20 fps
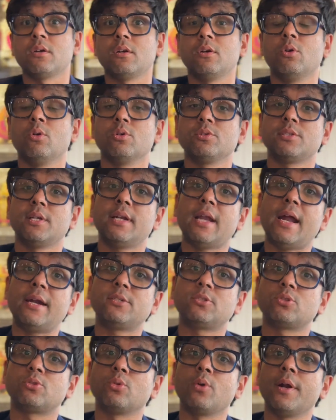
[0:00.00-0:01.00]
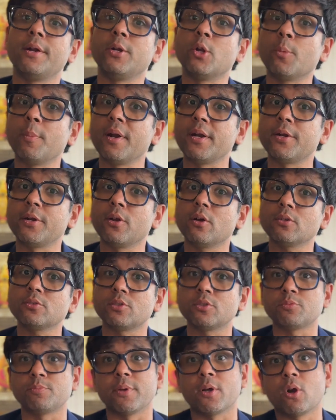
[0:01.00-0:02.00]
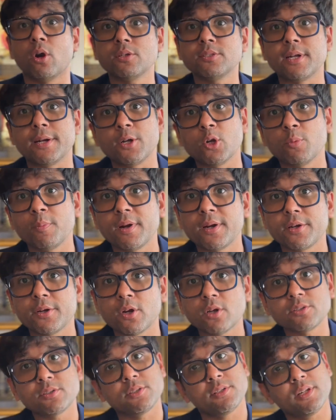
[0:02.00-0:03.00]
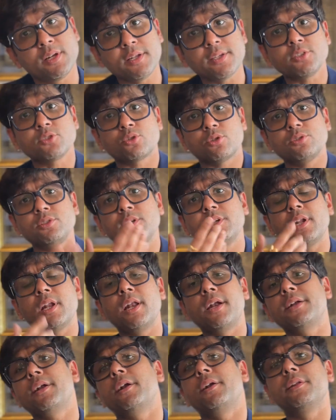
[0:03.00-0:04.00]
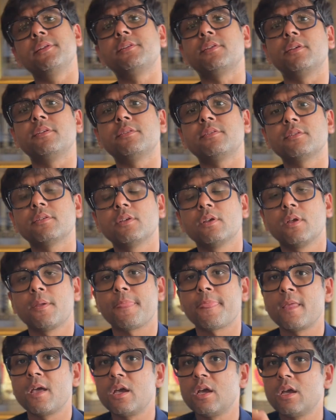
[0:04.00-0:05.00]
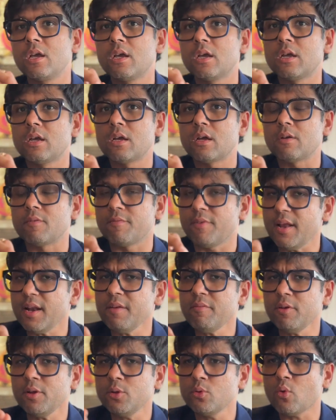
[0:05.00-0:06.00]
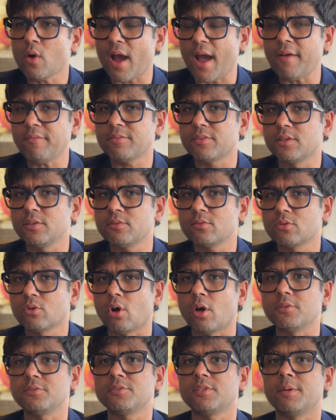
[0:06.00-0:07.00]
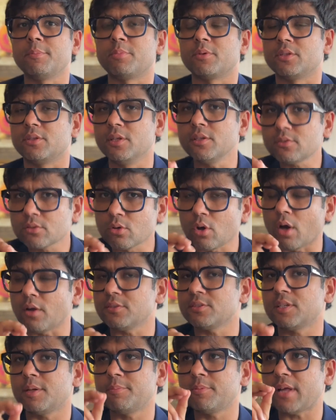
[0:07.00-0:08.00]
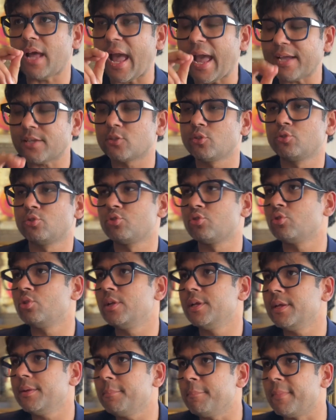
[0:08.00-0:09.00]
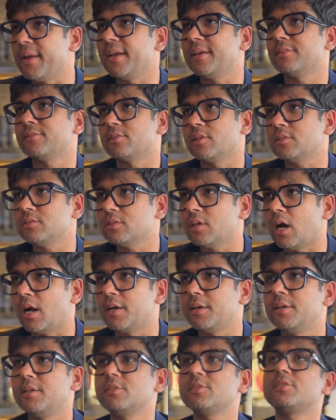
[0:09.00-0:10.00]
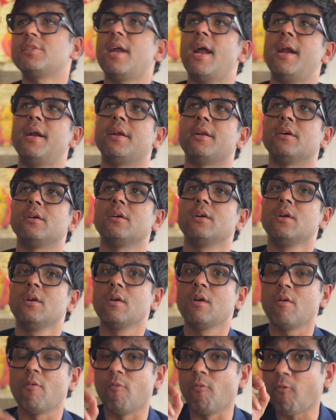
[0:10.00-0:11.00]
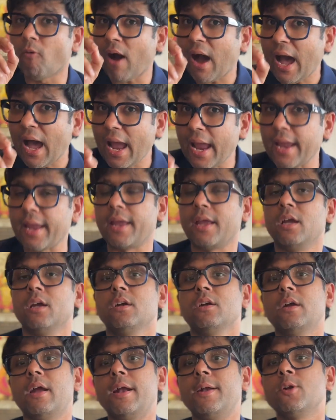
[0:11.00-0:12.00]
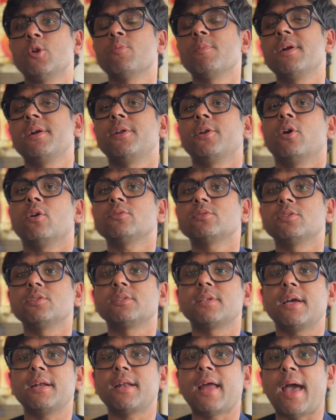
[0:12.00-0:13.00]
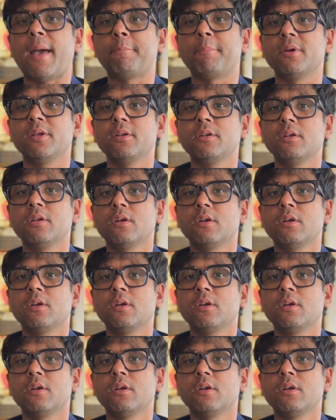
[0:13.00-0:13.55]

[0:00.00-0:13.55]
goes and adds to endometriosis, because endometriosis is an estrogen related disease. Whenever you have this concept actually makes us understand why endometriosis can happen